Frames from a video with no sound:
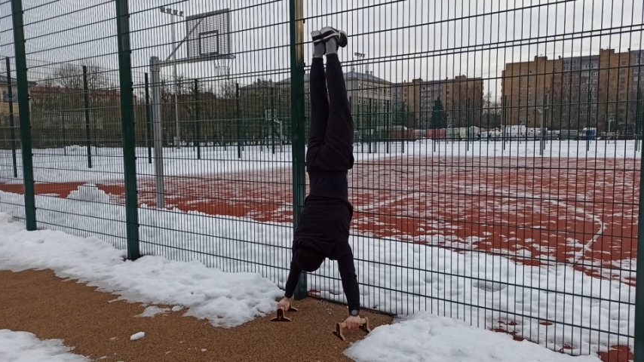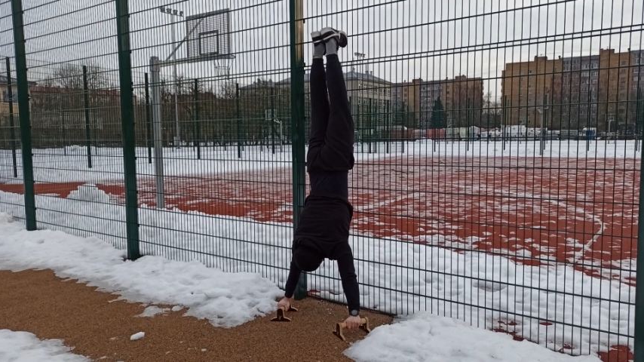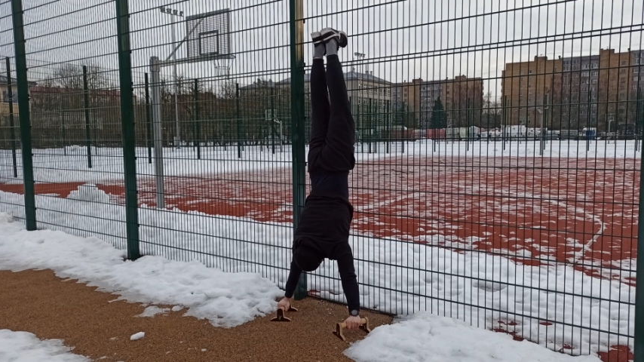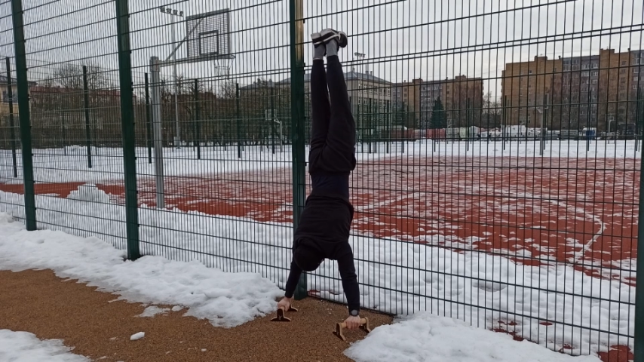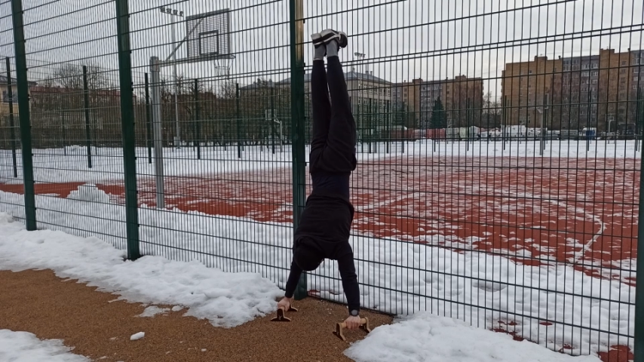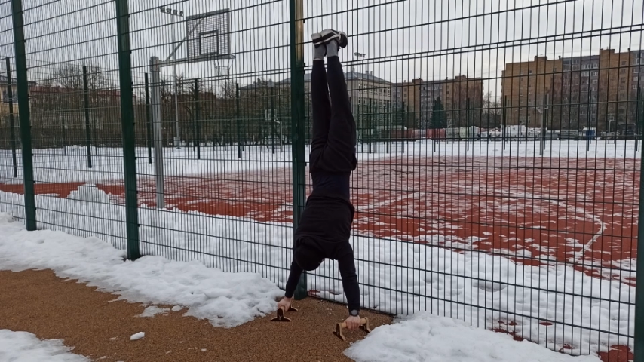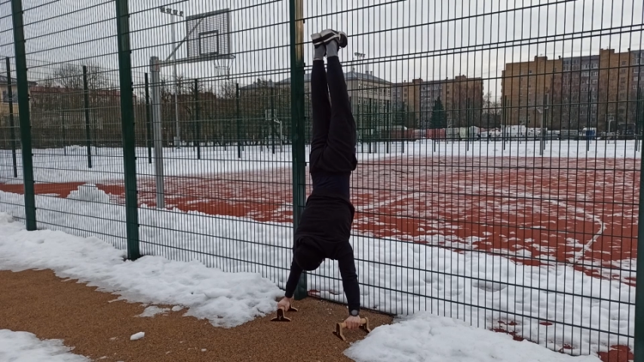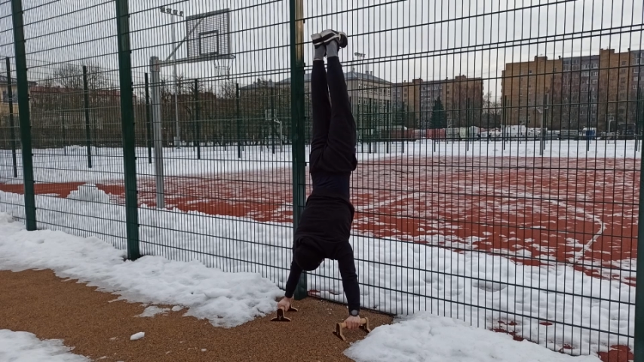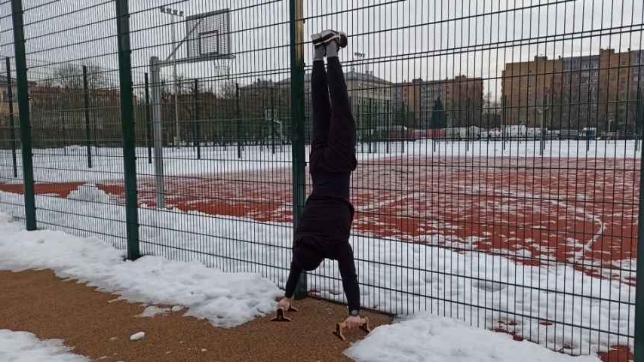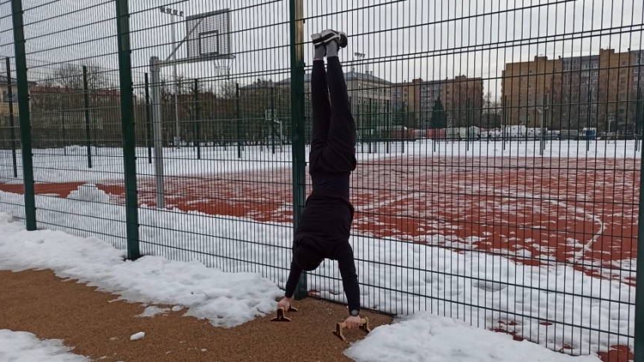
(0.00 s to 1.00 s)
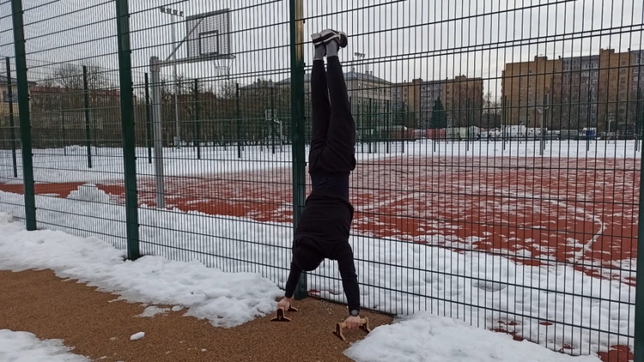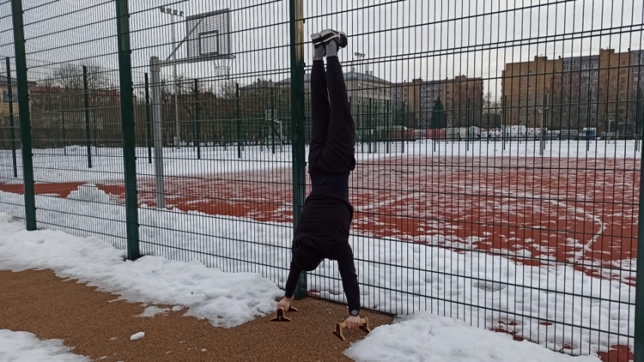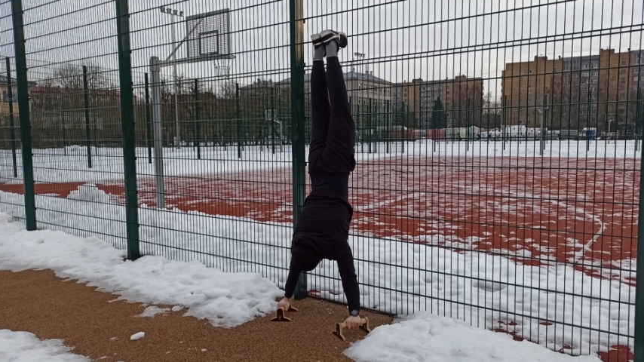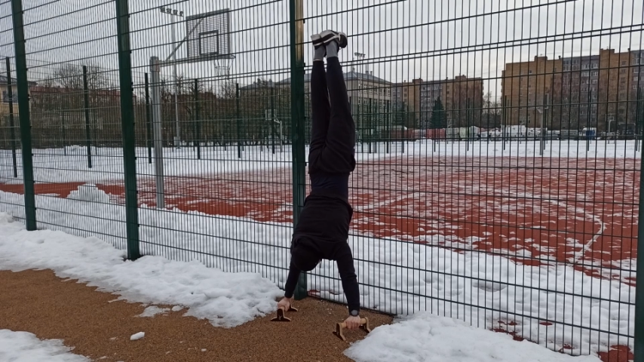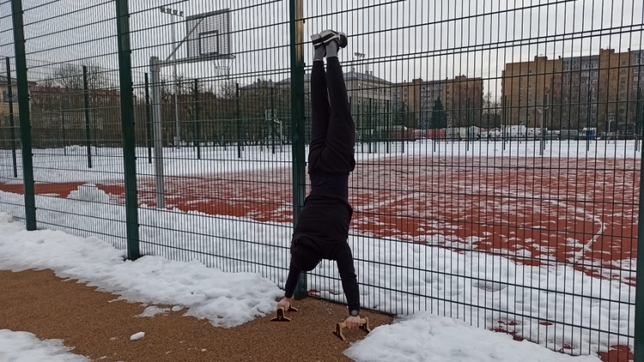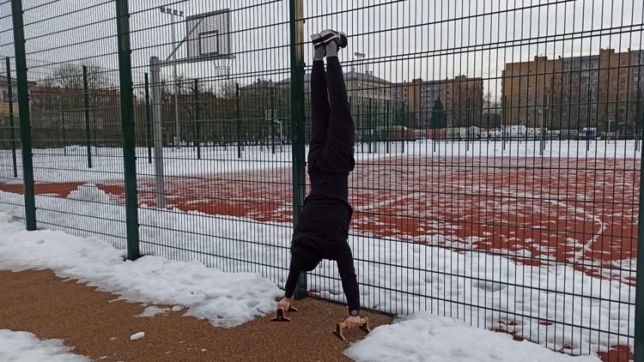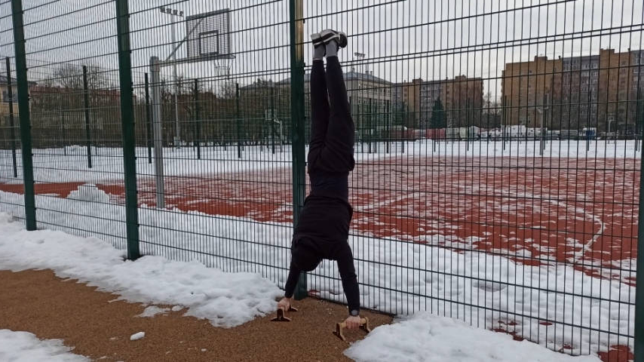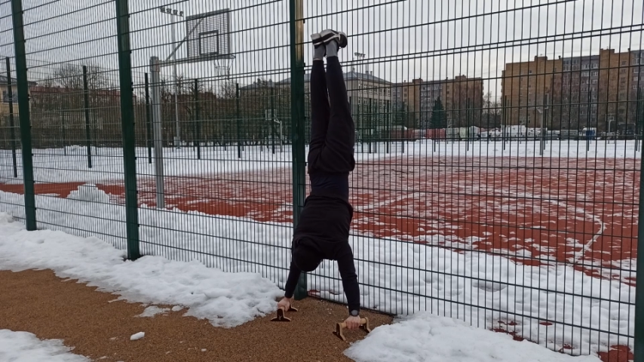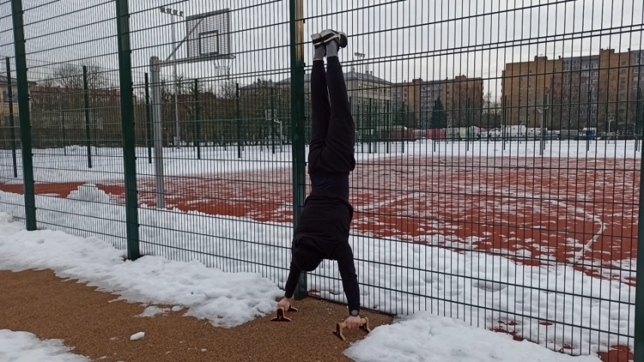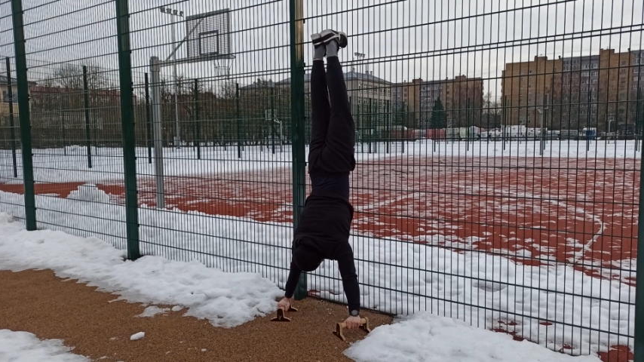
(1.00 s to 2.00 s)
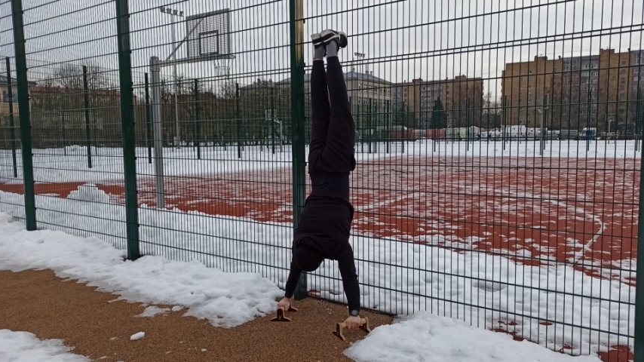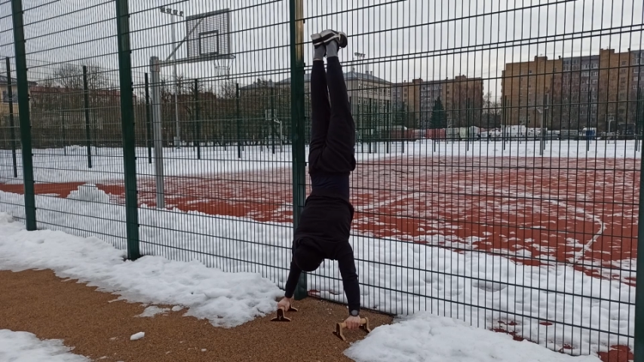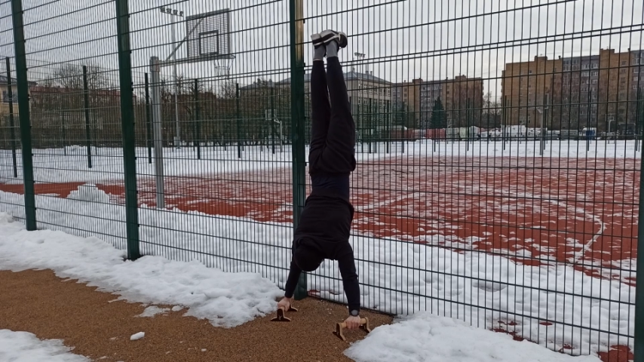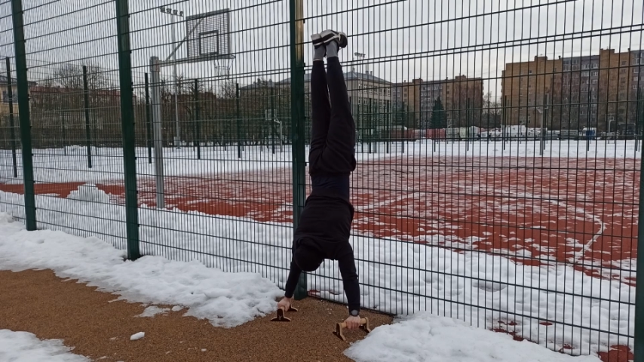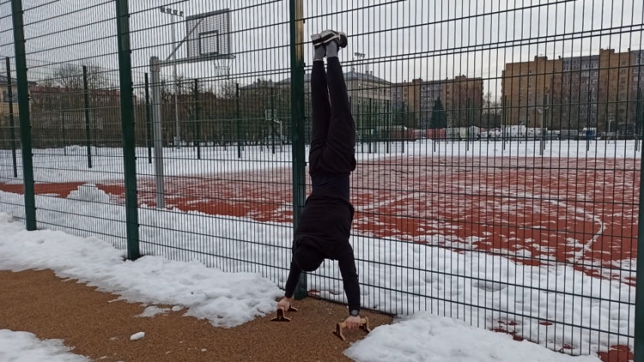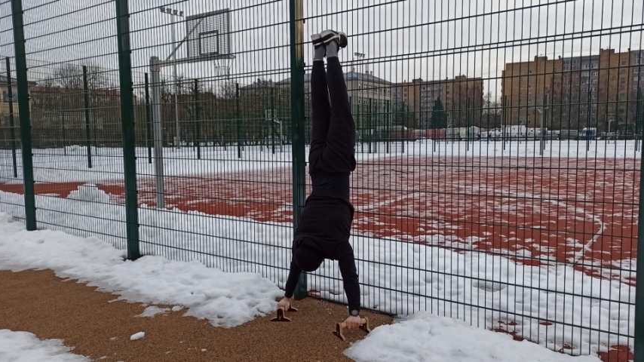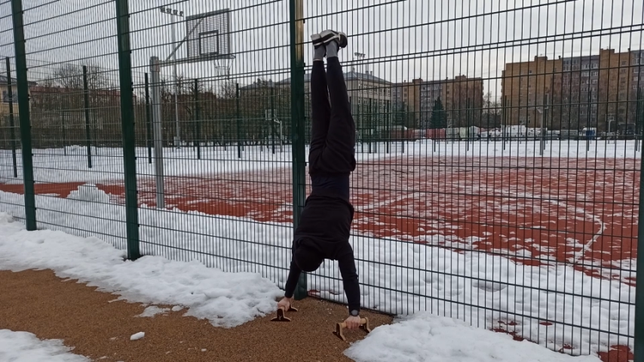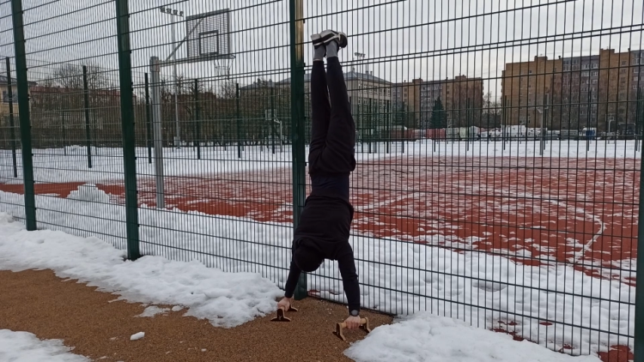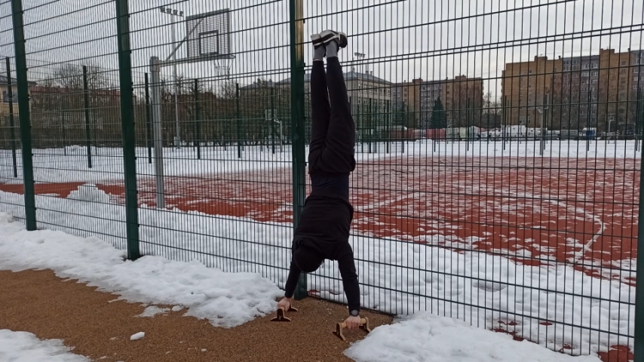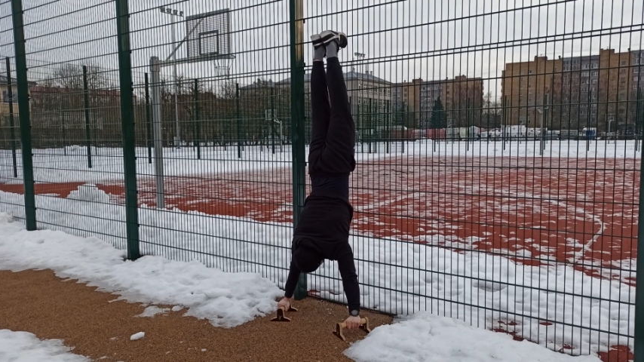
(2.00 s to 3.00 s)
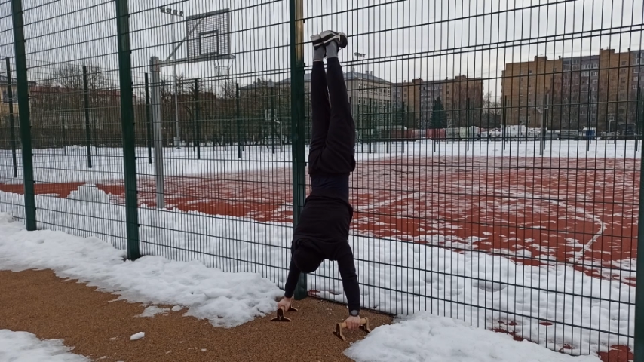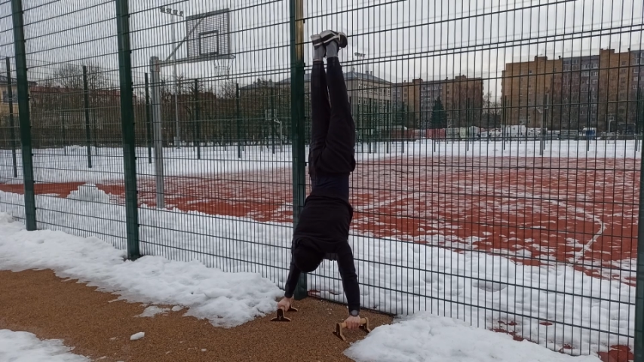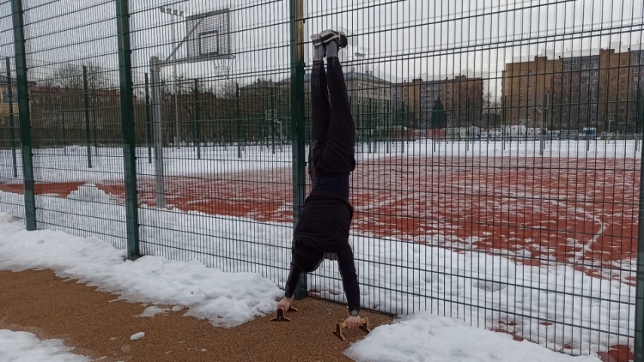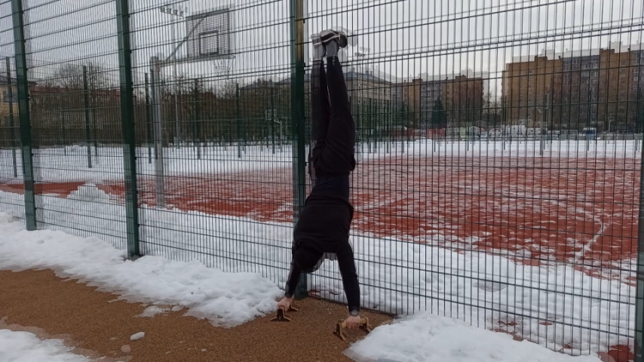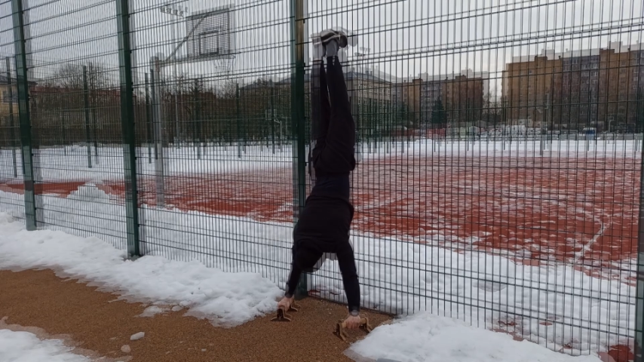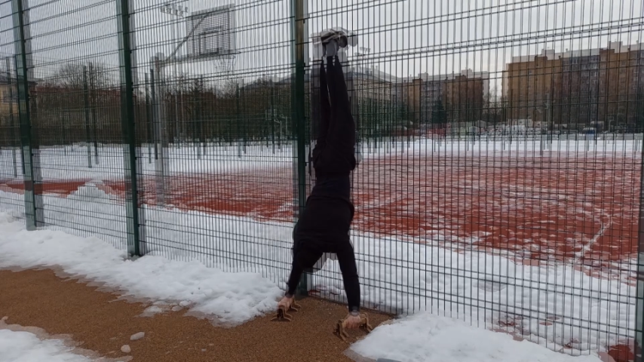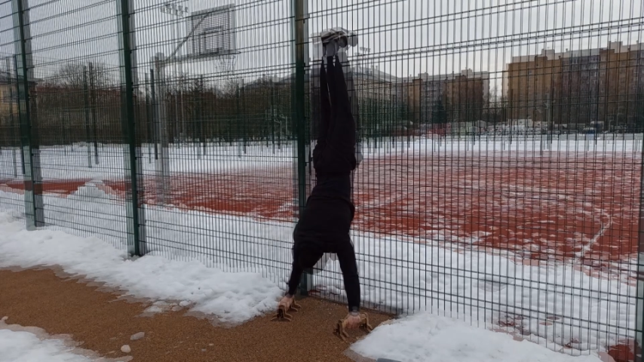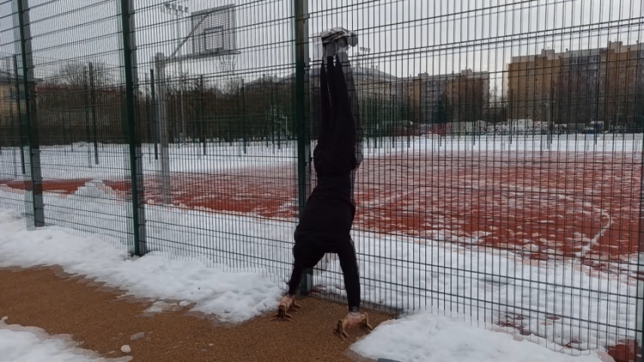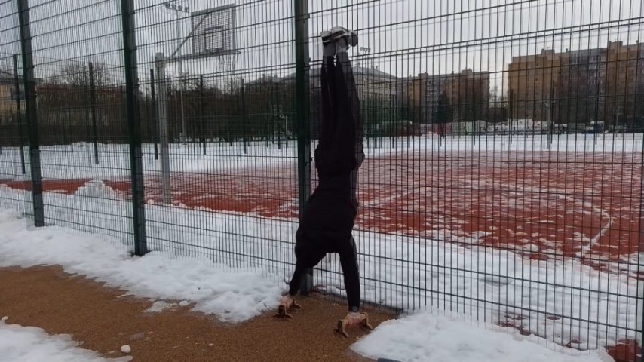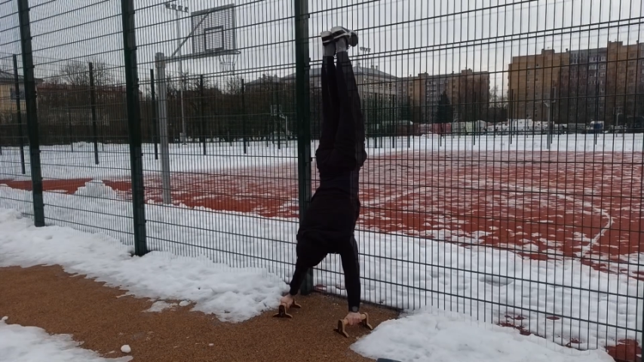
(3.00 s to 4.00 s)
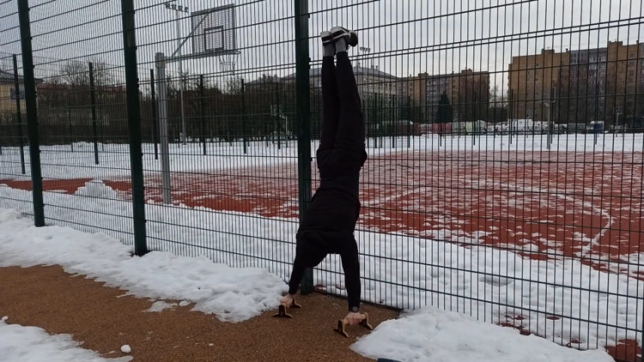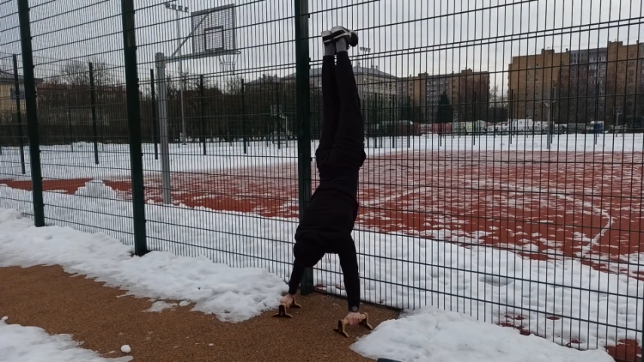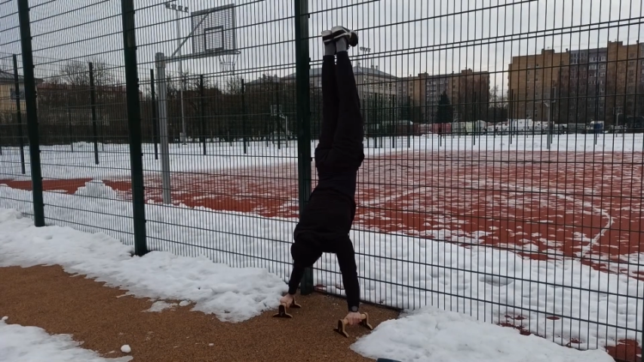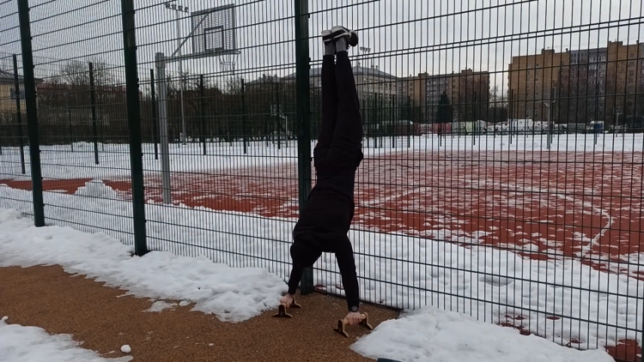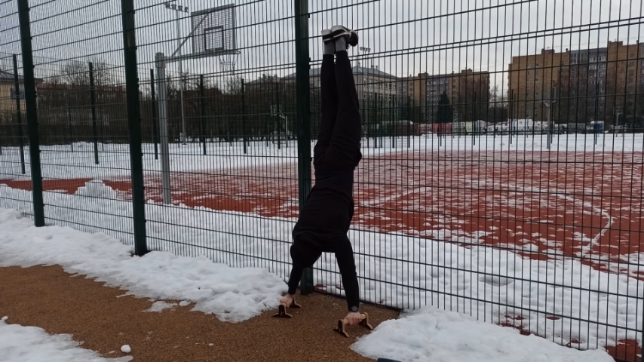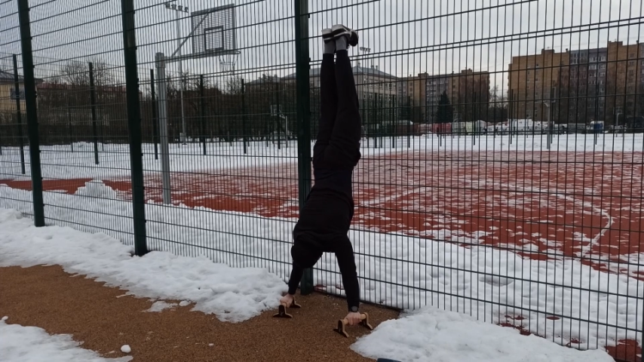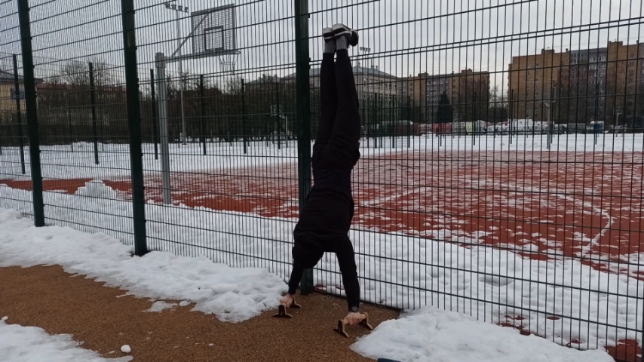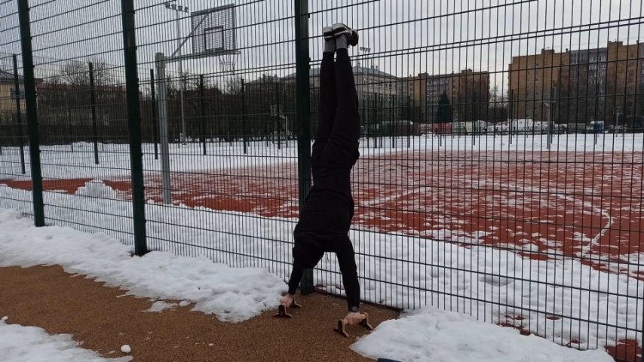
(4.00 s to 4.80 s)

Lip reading: No face is visible, so there are no lips to read.